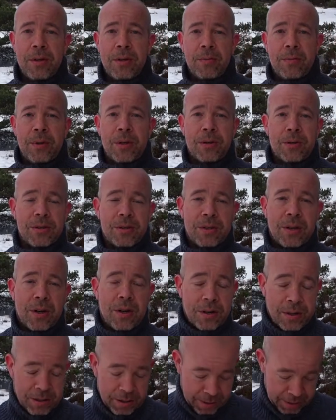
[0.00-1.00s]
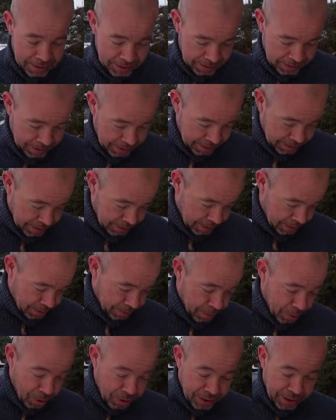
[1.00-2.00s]
we're gonna start
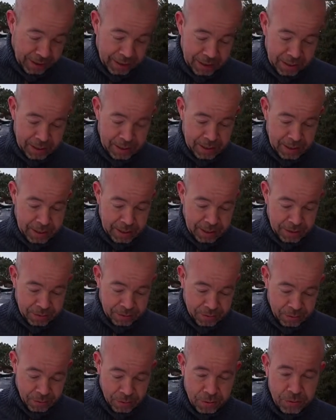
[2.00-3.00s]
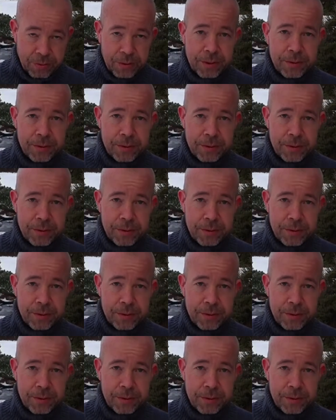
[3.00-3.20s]
unboxing the drone.